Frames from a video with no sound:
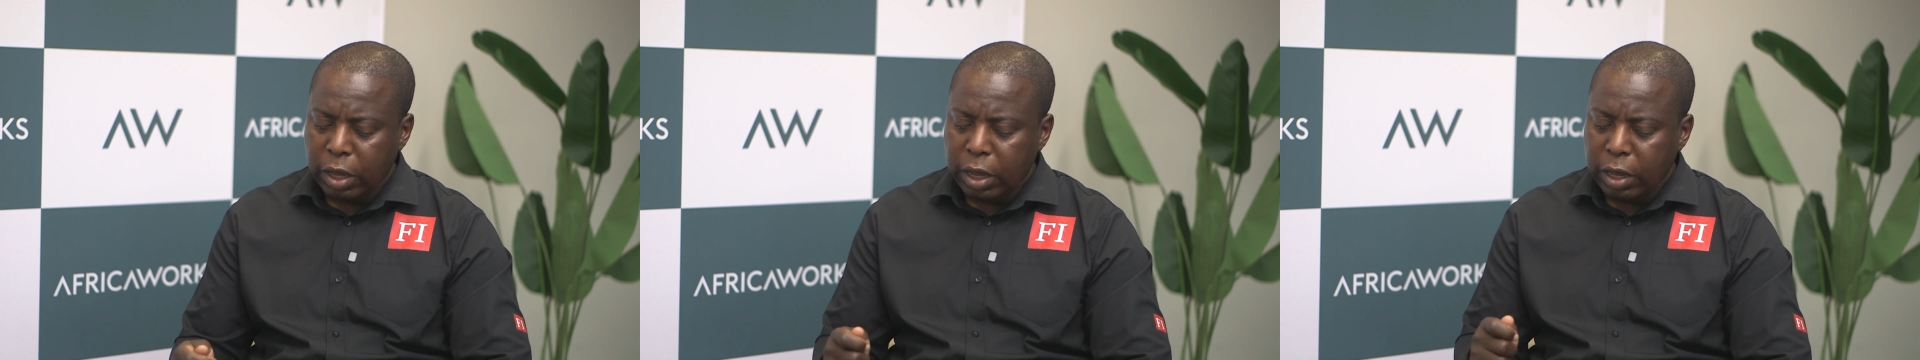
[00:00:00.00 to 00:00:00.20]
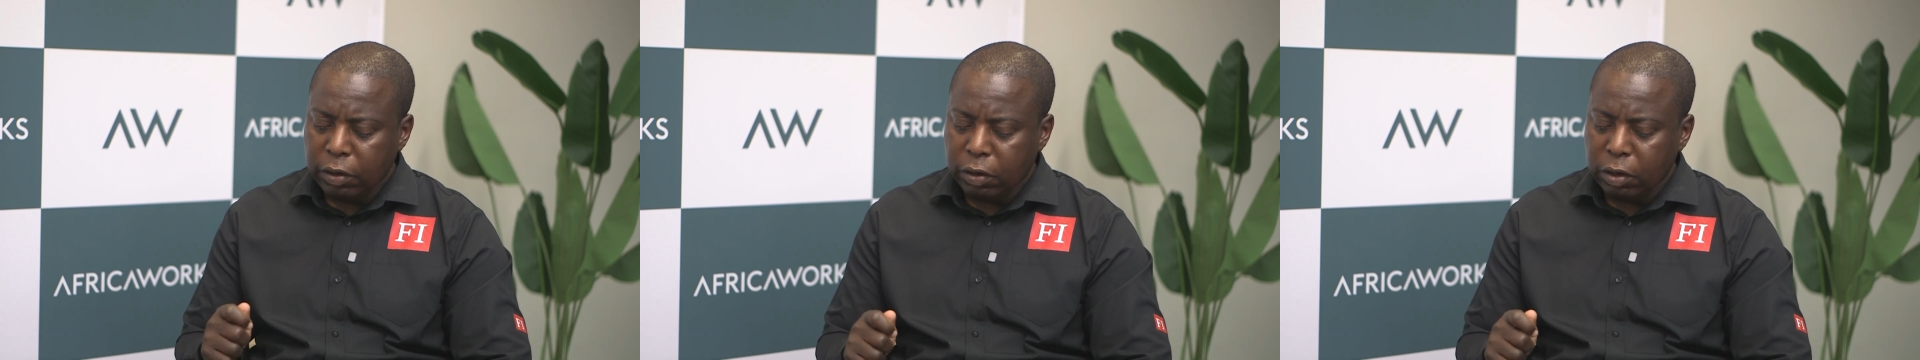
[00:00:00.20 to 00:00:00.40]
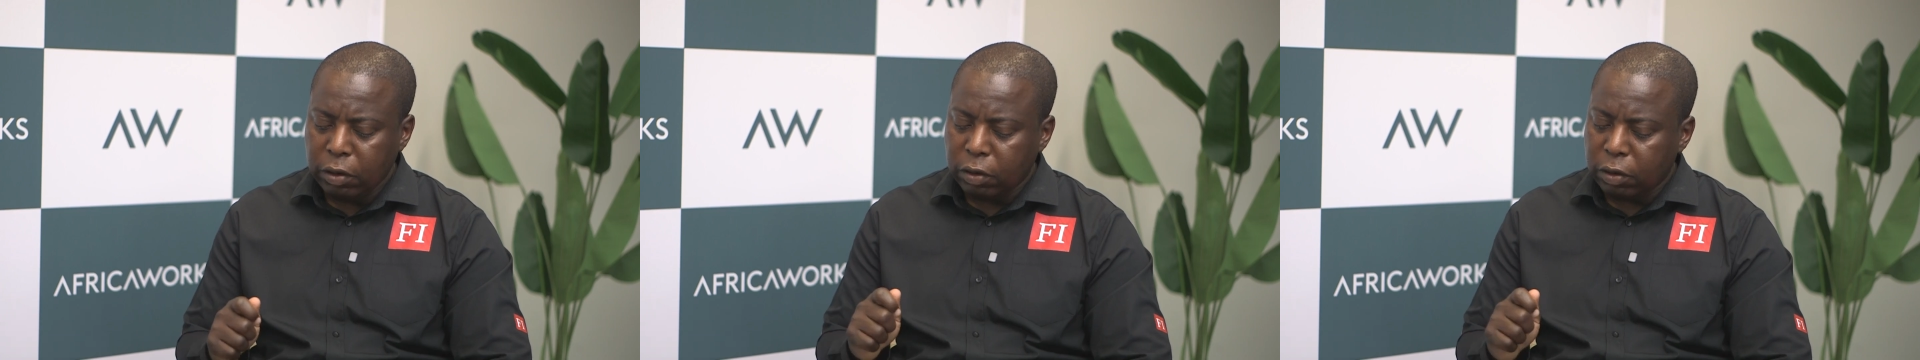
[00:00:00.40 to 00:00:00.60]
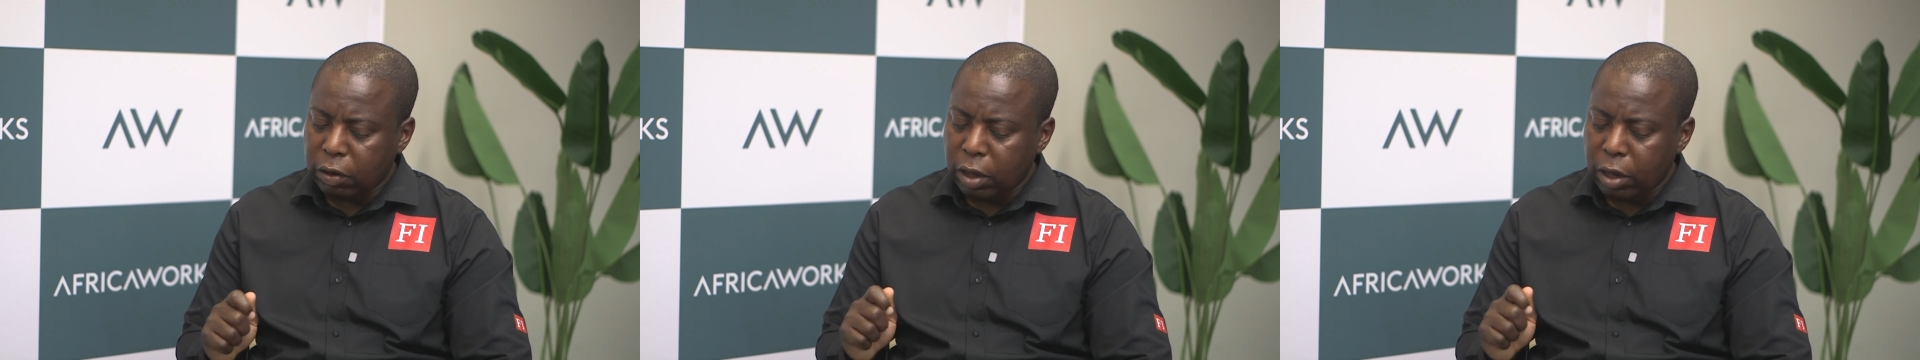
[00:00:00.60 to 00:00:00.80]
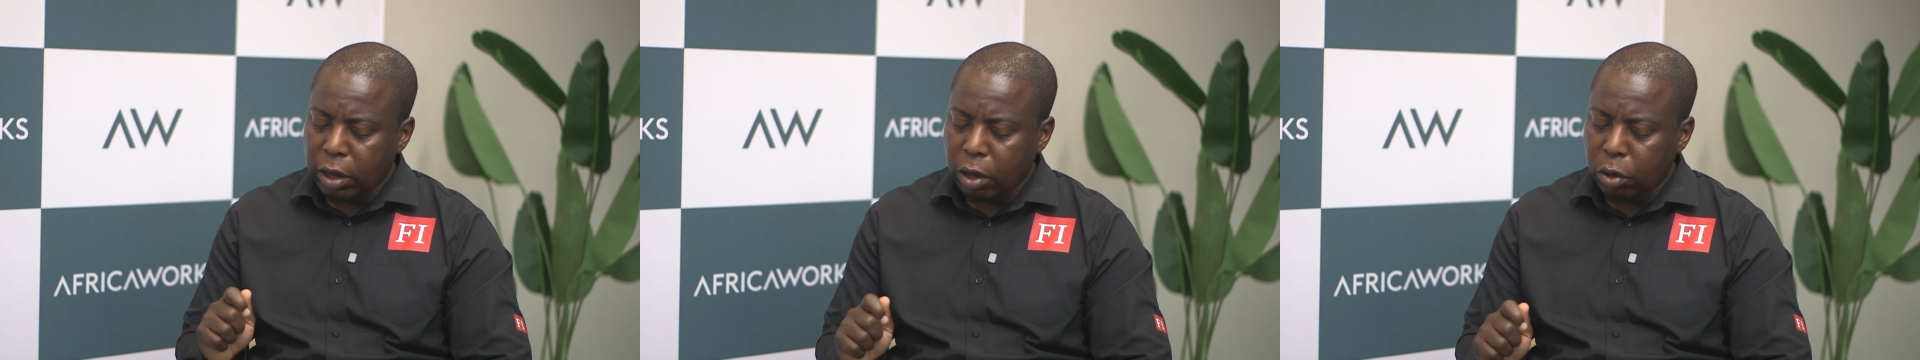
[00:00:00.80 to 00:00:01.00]
Is this
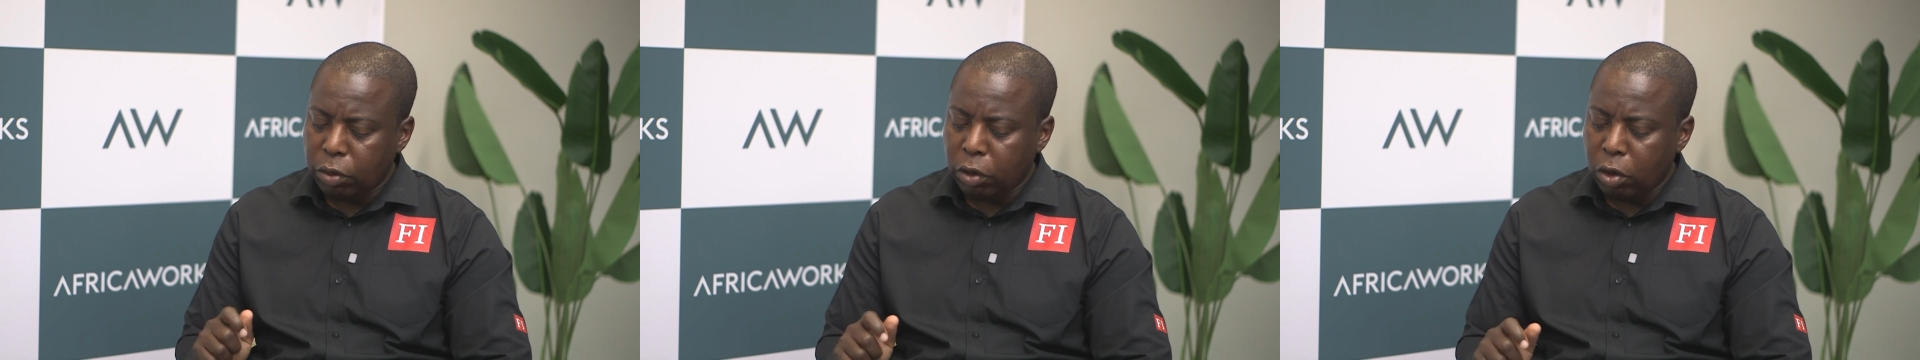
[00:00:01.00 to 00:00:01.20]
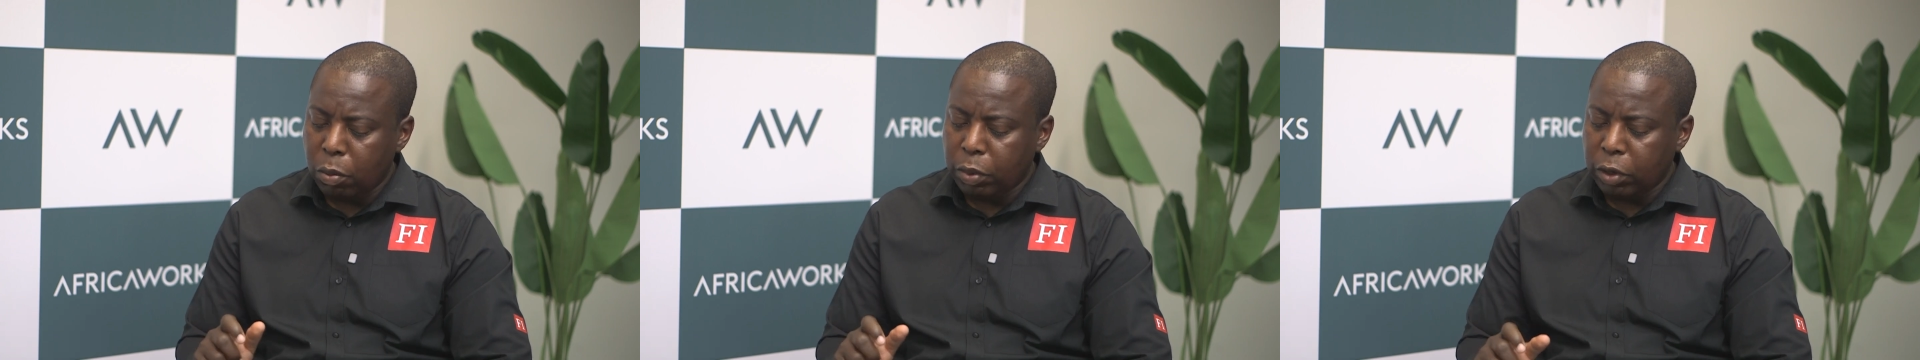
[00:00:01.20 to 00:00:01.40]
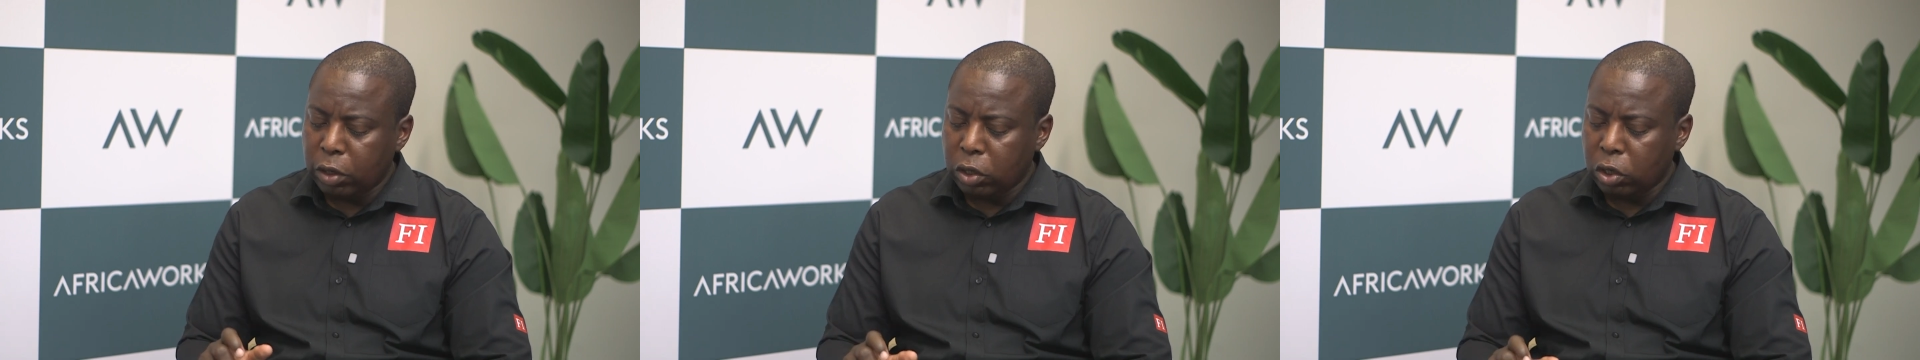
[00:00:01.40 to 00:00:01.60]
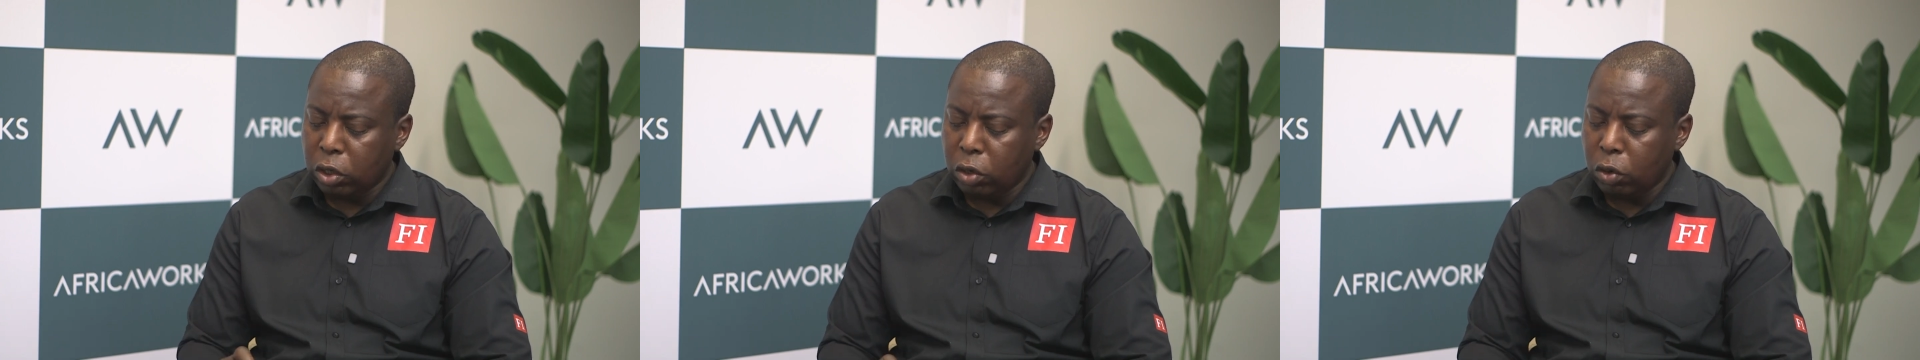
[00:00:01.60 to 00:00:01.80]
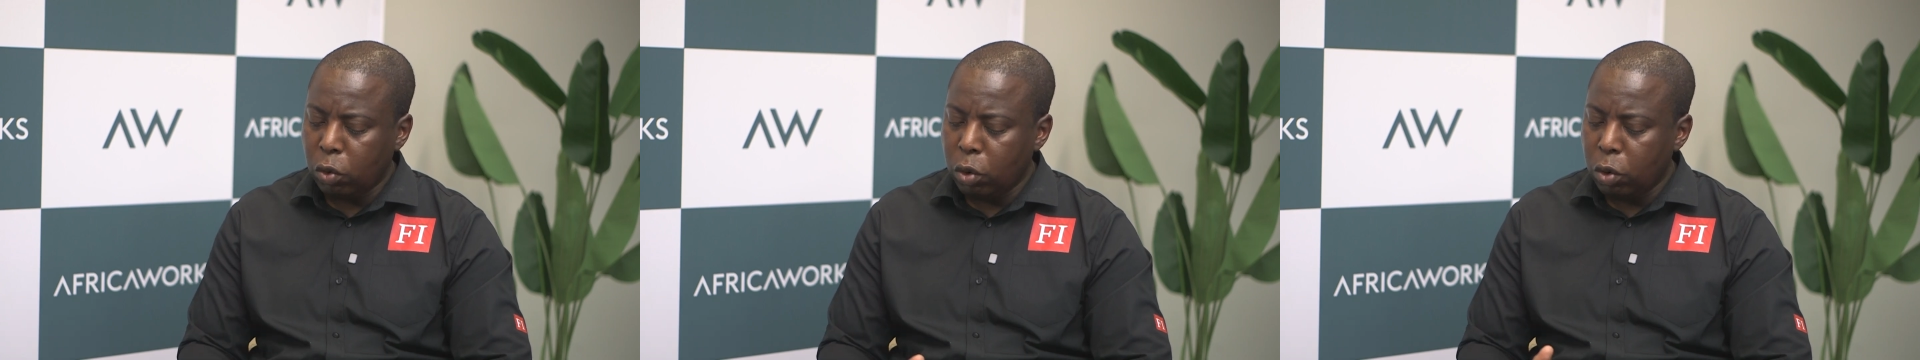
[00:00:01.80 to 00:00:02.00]
a healthy
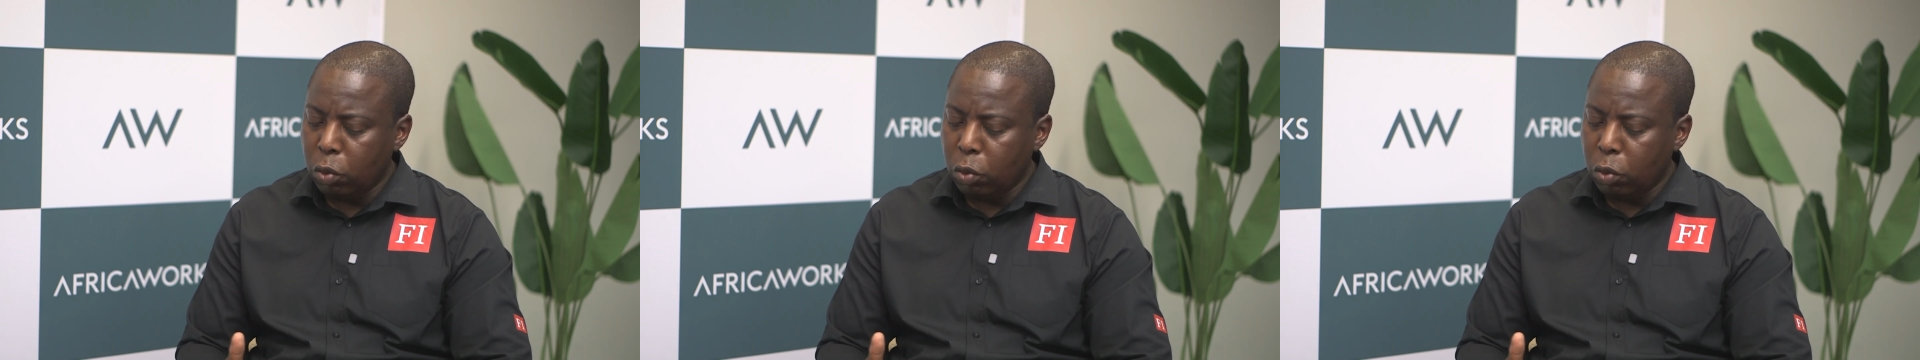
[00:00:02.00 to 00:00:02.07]
competition or